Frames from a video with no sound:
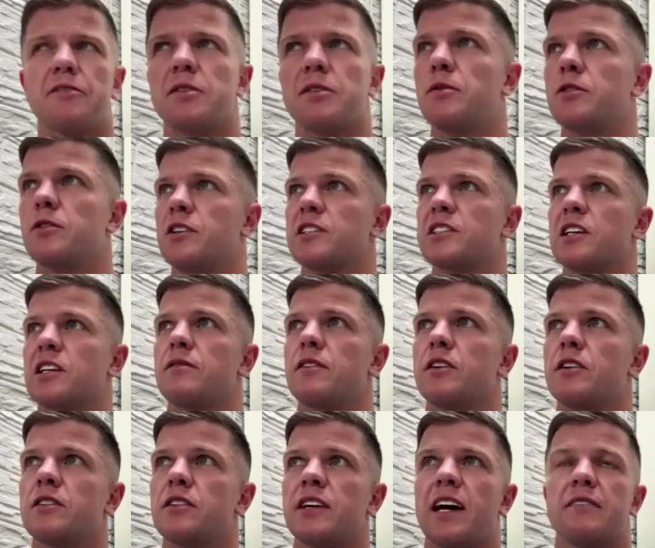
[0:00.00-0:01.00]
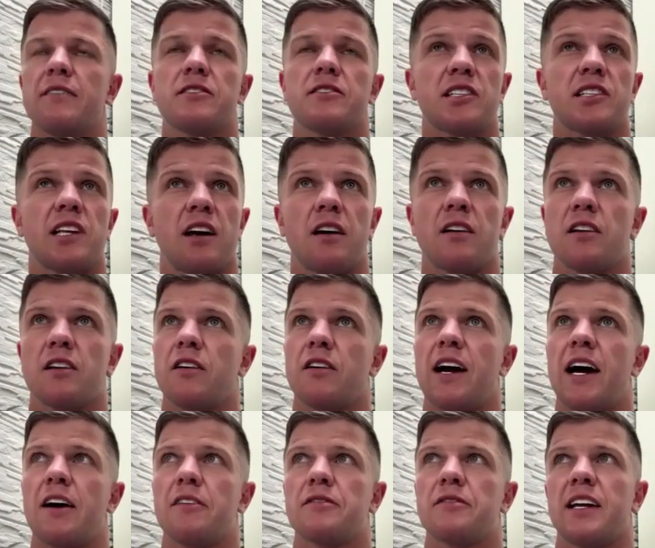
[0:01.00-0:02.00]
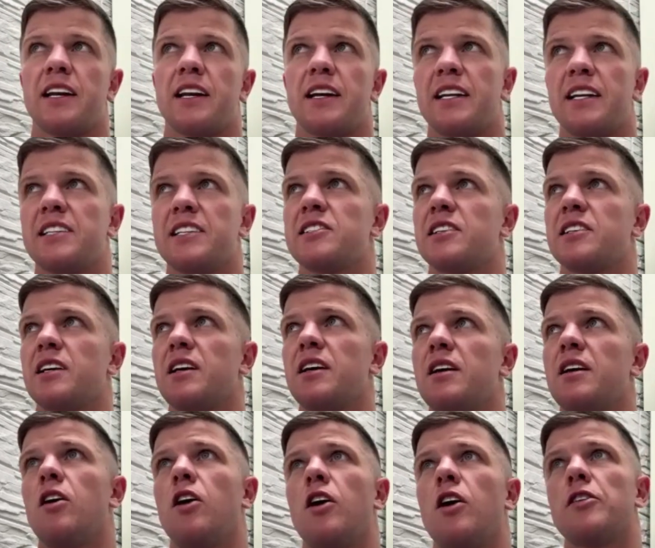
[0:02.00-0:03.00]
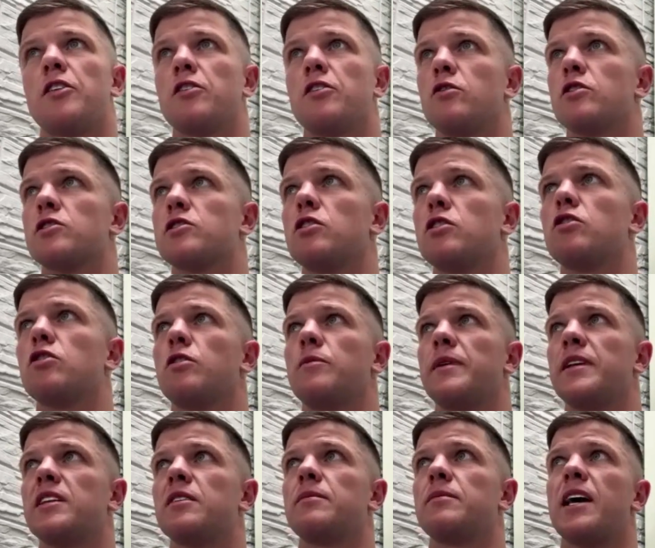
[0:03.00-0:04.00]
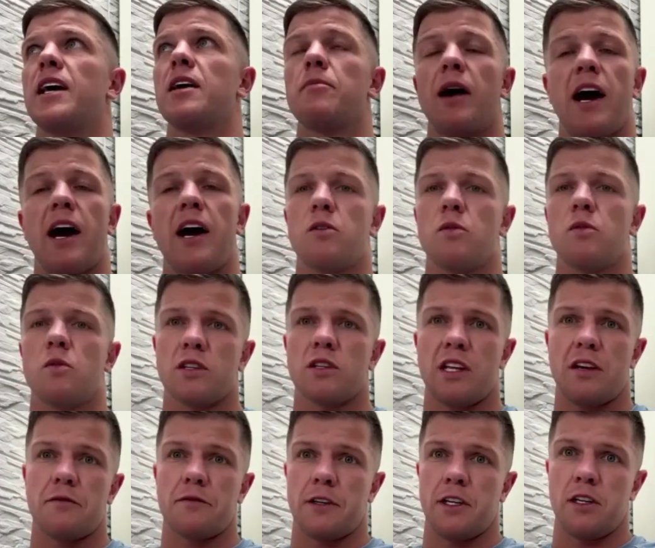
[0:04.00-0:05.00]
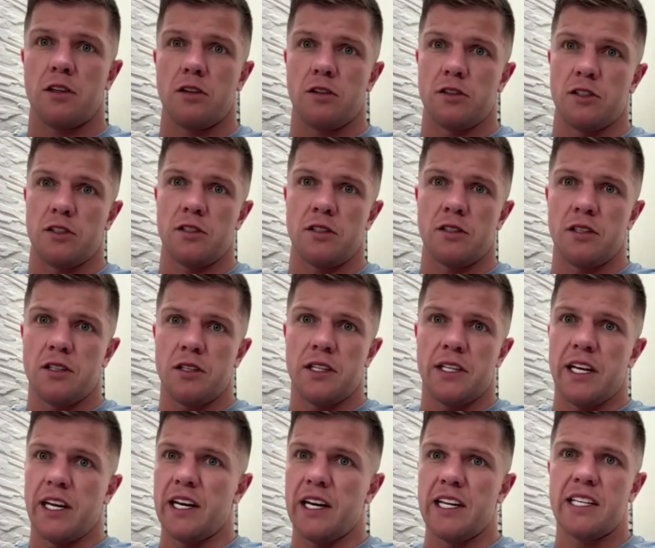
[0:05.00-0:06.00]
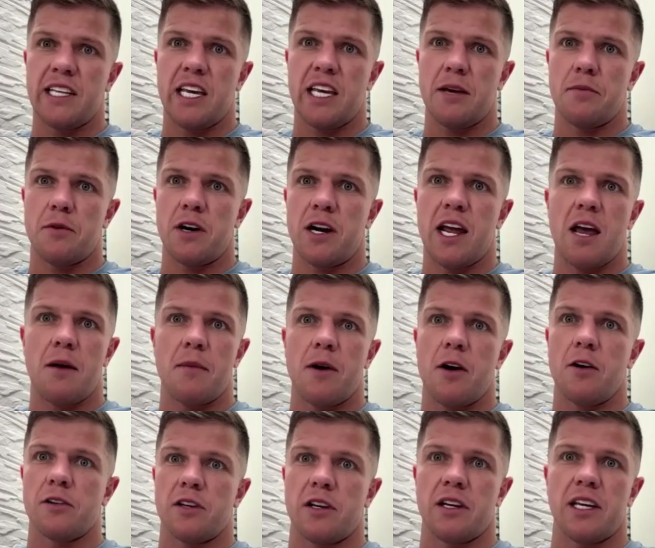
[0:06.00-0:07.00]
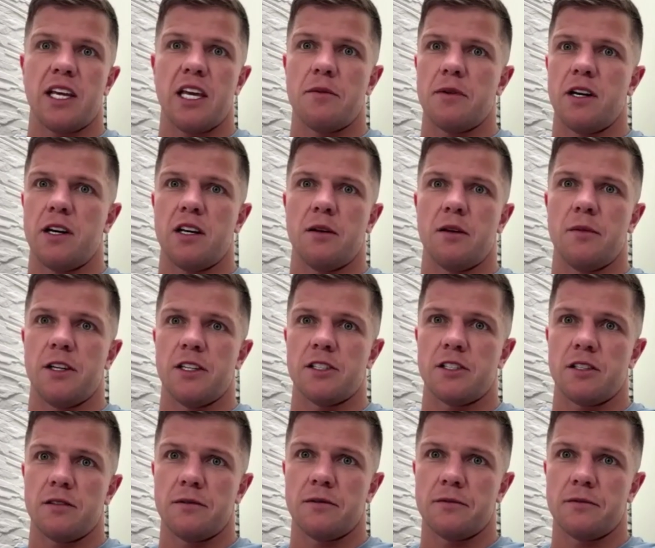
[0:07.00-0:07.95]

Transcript: put yourself out there. You have to stay on the graft. And it is, I don't know, does luck come into play, but hard work definitely does. You need to keep your name out there and keep it in the mix.